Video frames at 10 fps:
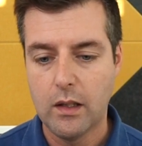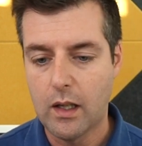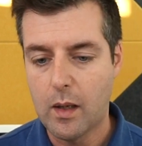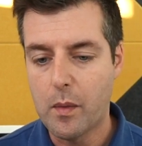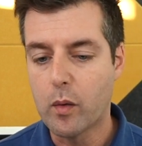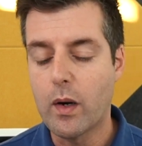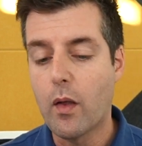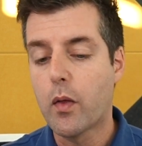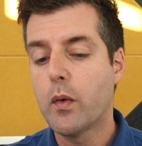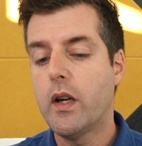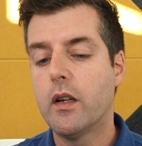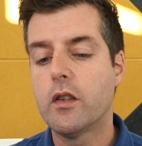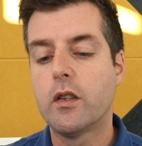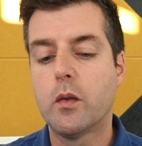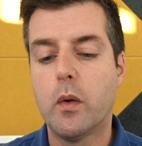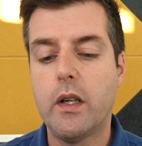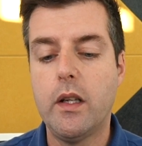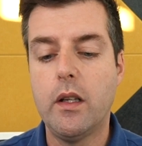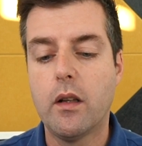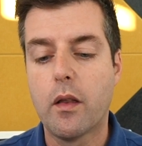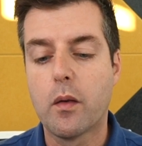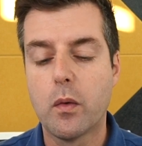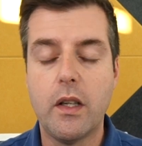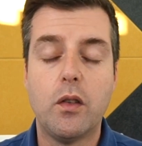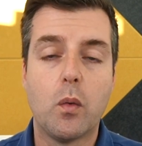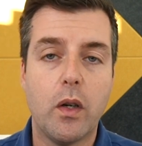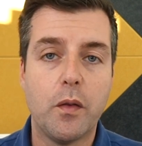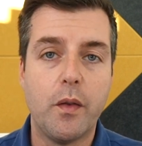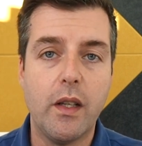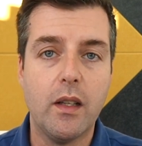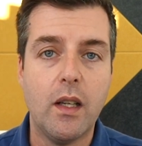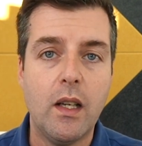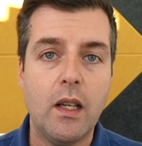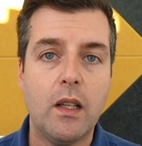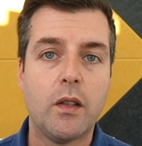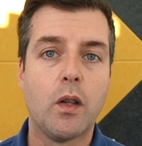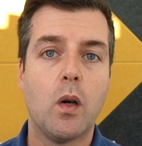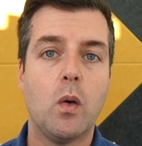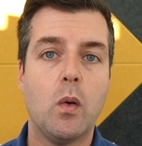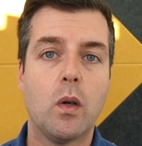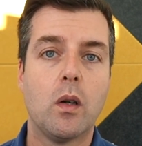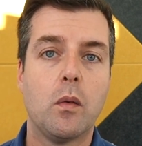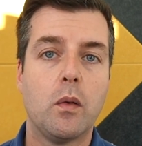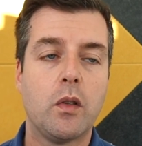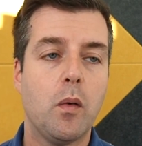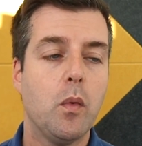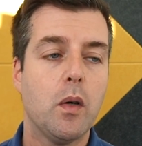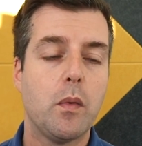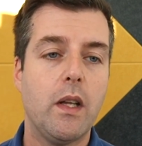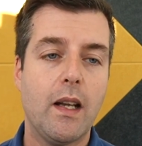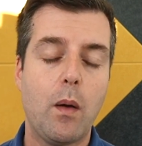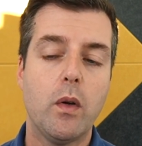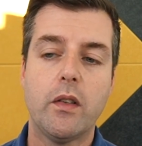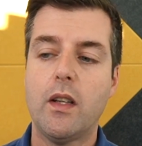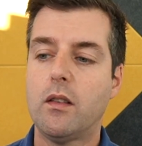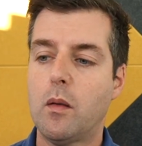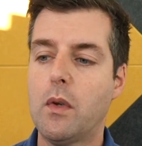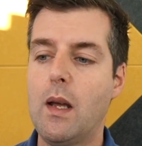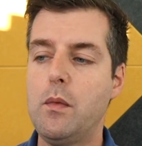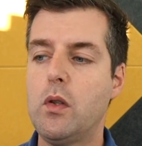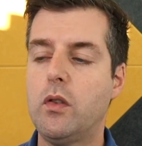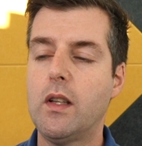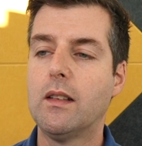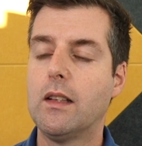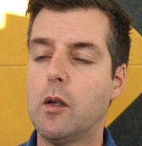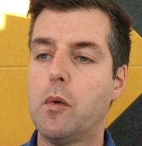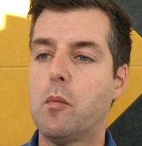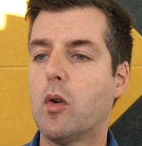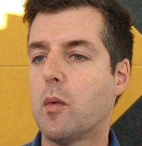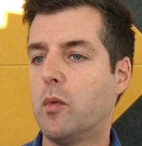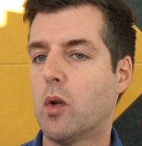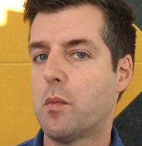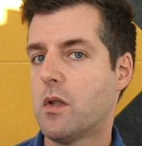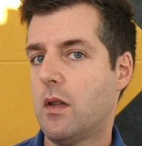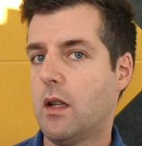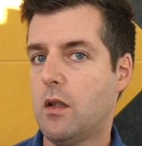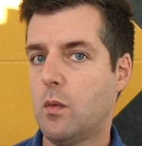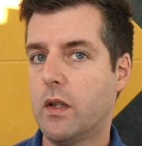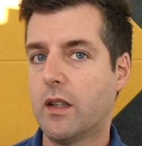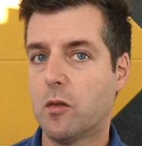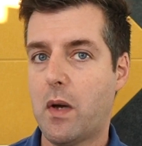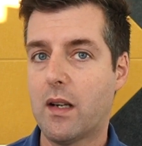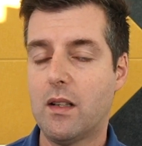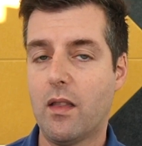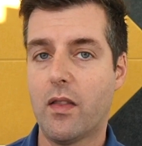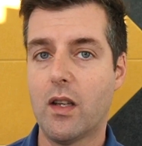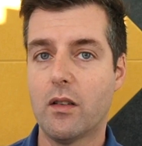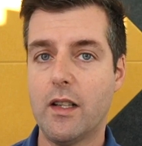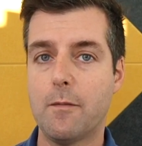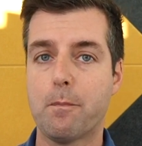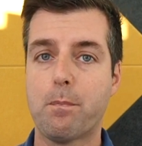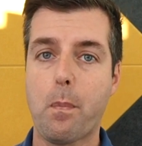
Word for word: Um, around 323 square feet. So somewhere, and I will say sometimes you see a little bit more absorption than you would expect in theory